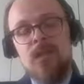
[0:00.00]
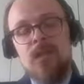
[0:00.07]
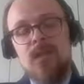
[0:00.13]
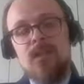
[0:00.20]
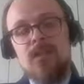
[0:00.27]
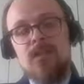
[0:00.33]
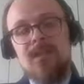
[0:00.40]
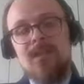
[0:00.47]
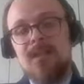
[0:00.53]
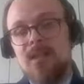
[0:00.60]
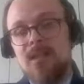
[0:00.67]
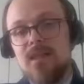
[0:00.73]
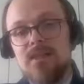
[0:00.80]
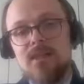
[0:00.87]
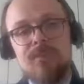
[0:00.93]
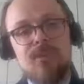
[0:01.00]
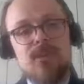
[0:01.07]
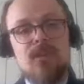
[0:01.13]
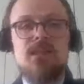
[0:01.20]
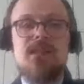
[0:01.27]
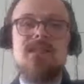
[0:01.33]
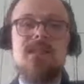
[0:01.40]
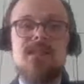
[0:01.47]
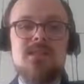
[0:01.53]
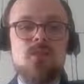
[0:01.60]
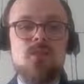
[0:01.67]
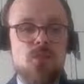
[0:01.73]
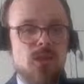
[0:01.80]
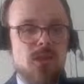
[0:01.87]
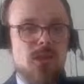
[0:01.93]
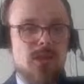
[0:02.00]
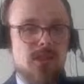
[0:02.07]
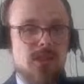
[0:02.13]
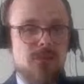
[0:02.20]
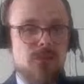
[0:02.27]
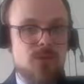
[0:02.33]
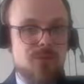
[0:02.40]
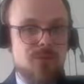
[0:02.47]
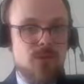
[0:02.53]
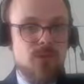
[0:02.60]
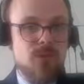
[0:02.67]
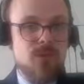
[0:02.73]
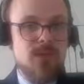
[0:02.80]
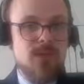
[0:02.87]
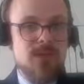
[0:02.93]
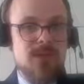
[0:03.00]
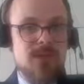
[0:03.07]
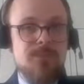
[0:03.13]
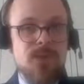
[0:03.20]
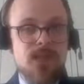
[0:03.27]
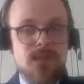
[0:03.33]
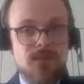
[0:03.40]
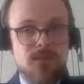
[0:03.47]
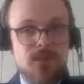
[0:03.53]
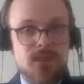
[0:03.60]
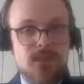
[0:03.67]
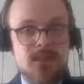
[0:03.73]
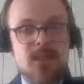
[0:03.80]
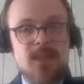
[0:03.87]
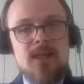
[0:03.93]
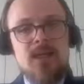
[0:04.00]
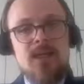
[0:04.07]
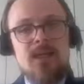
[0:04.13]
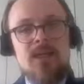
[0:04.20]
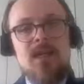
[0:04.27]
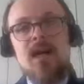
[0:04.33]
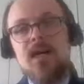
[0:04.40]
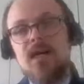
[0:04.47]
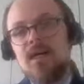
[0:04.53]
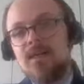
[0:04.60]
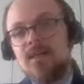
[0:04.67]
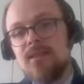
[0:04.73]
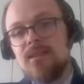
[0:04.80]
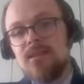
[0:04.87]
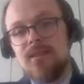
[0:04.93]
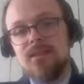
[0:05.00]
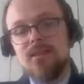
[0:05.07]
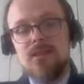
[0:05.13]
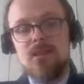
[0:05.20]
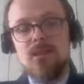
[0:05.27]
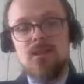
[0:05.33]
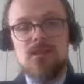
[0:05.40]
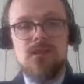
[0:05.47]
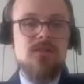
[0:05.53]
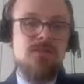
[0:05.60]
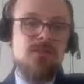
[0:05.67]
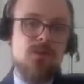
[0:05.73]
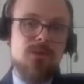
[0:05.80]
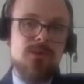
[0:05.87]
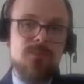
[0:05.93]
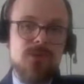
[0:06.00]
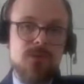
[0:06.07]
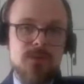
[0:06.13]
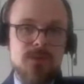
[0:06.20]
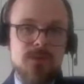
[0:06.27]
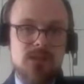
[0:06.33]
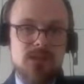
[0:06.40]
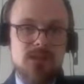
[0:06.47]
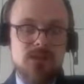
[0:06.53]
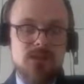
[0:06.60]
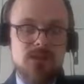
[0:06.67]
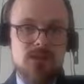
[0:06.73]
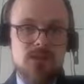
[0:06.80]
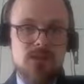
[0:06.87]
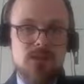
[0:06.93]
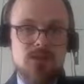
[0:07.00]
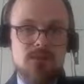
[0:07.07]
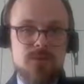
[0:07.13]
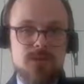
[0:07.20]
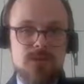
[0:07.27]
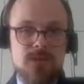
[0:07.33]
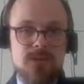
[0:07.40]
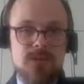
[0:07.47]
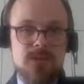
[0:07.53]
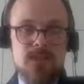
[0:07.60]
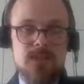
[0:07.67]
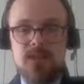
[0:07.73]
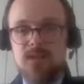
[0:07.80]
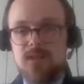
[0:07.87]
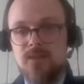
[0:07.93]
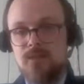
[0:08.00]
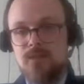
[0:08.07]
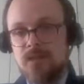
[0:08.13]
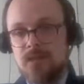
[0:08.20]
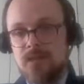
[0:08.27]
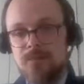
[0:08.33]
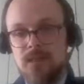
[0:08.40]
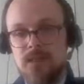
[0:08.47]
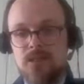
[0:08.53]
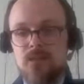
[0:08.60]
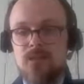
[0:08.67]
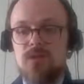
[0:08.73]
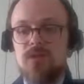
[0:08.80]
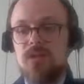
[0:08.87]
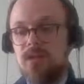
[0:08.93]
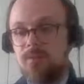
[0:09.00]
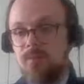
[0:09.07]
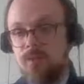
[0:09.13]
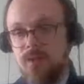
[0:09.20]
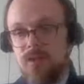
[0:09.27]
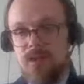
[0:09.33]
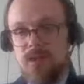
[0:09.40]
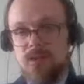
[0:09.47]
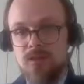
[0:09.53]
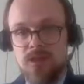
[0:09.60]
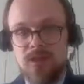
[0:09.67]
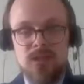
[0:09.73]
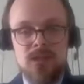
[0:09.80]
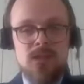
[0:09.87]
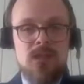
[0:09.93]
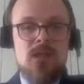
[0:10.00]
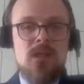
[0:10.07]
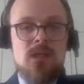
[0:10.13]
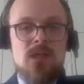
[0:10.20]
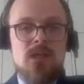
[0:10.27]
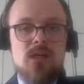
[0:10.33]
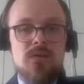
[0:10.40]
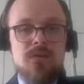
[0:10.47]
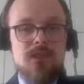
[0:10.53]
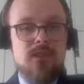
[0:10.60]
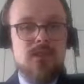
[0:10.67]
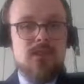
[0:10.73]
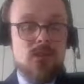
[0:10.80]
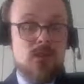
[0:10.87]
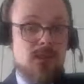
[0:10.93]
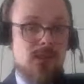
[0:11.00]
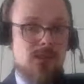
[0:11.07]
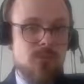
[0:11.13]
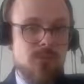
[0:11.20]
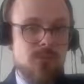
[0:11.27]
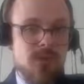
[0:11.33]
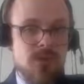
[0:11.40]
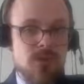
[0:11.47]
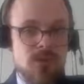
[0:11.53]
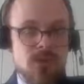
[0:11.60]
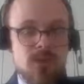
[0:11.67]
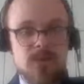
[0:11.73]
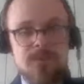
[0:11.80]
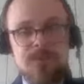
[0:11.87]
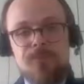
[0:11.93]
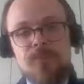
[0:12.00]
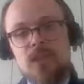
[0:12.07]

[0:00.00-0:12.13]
And again, the business case will have to prove that the benefits are higher than the cost for the implementation of the energy efficiency measures and more in general of the sustainable measures.